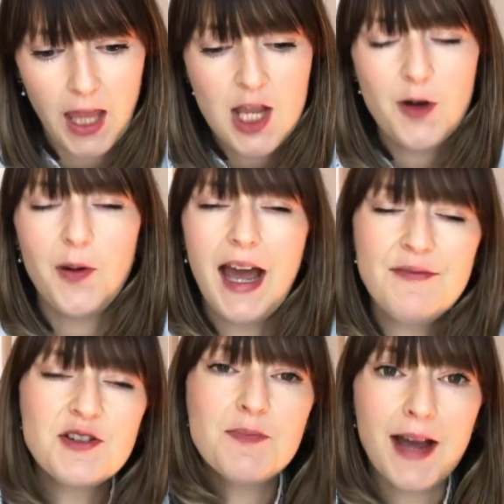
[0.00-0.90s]
We
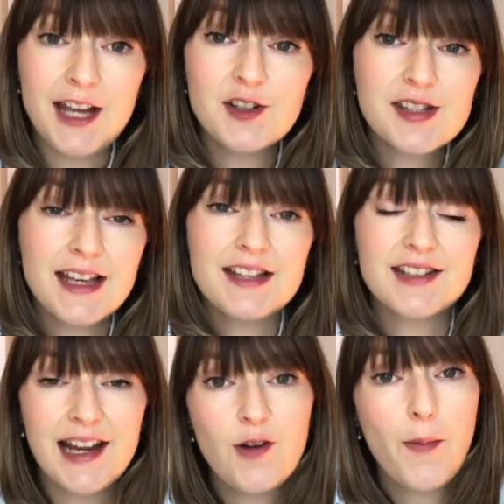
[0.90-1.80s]
have to remind ourselves,
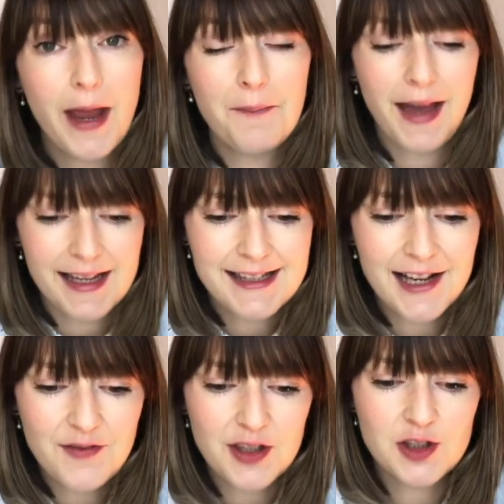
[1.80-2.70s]
and I remind
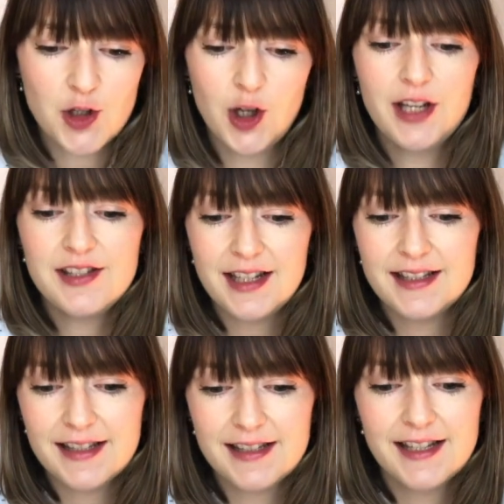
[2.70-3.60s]
myself, that John and
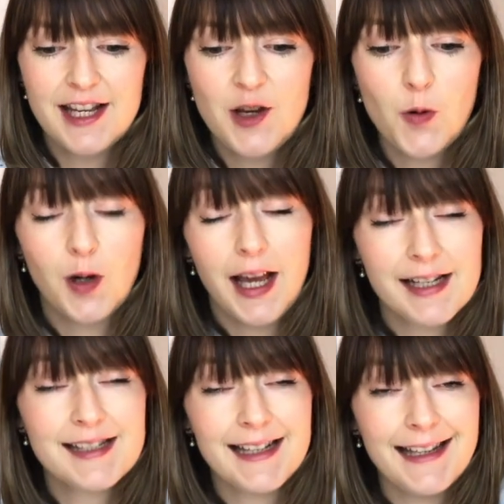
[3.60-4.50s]
Jesus were
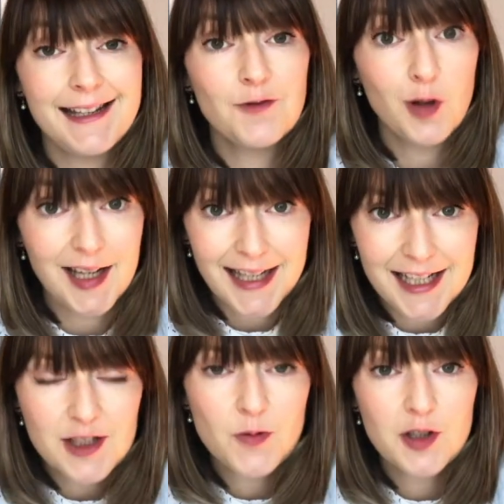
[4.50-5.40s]
actually
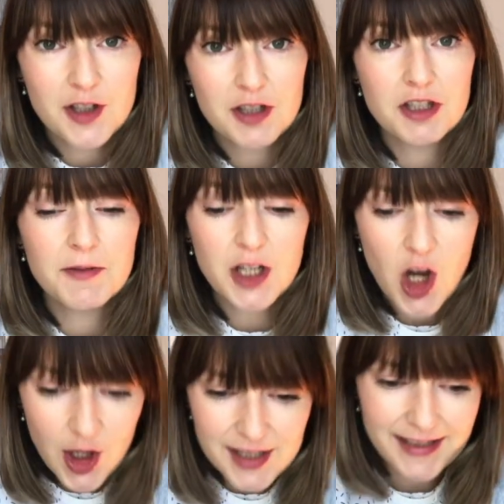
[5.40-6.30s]
related to one another. They were
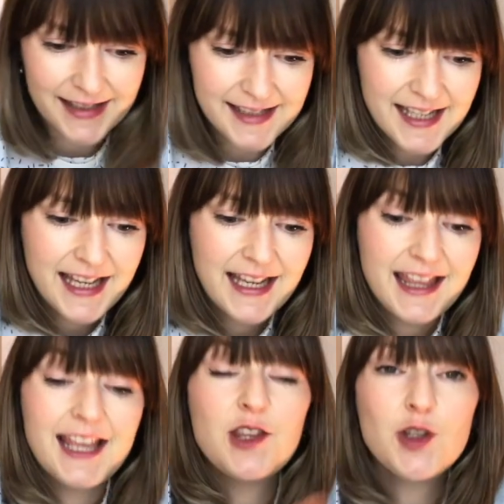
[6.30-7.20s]
cousins.
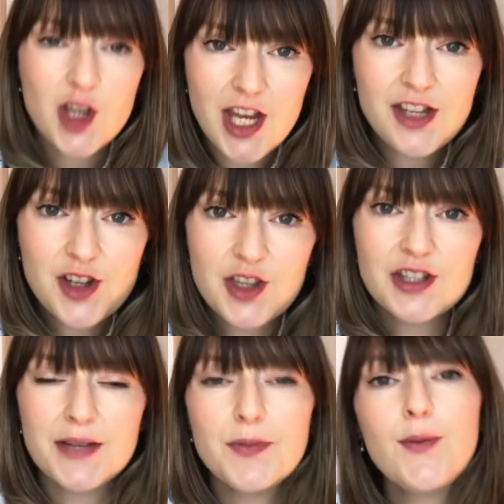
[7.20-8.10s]
They knew each
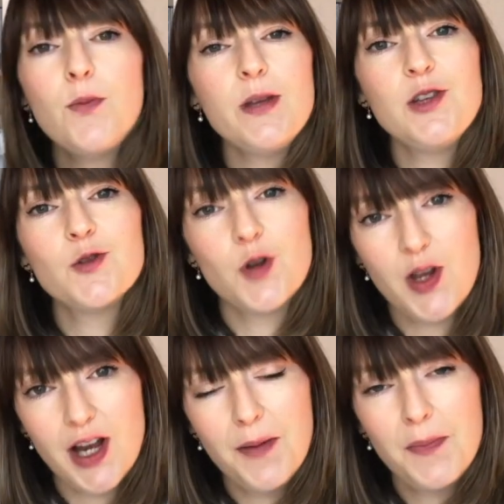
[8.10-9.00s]
other. They probably
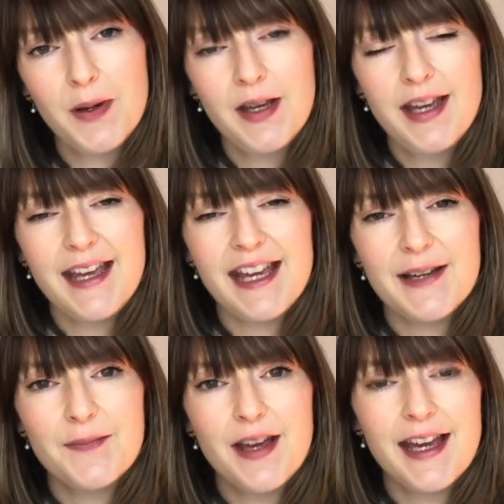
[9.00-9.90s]
grew up
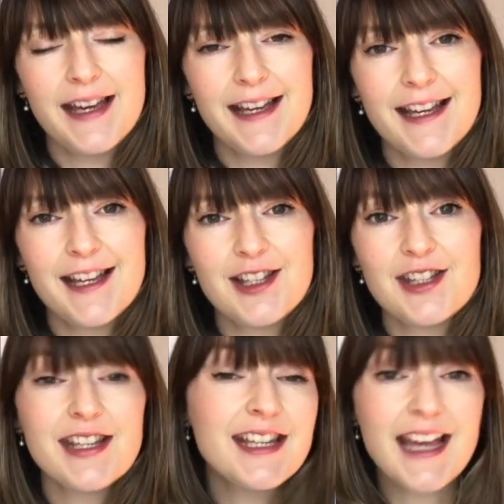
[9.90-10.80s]

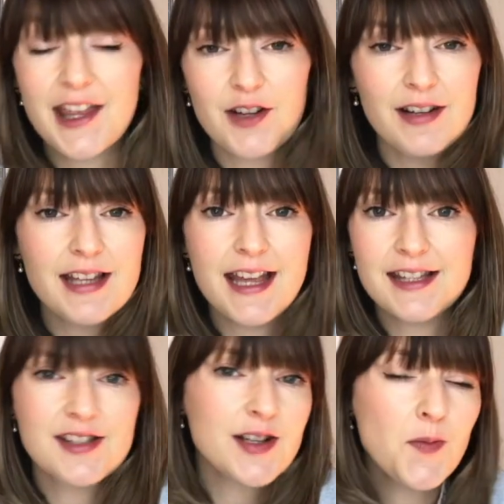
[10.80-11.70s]
together in
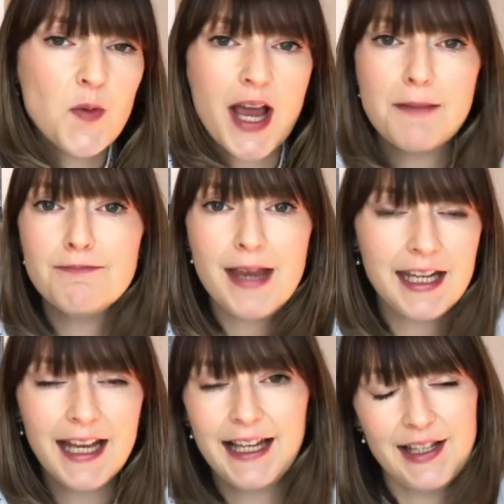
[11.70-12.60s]
some way,
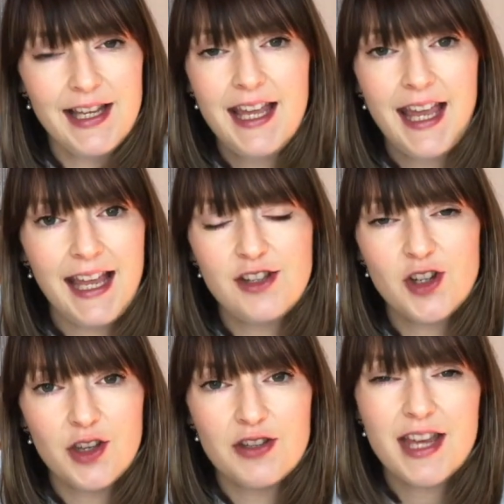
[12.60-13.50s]
meeting each other.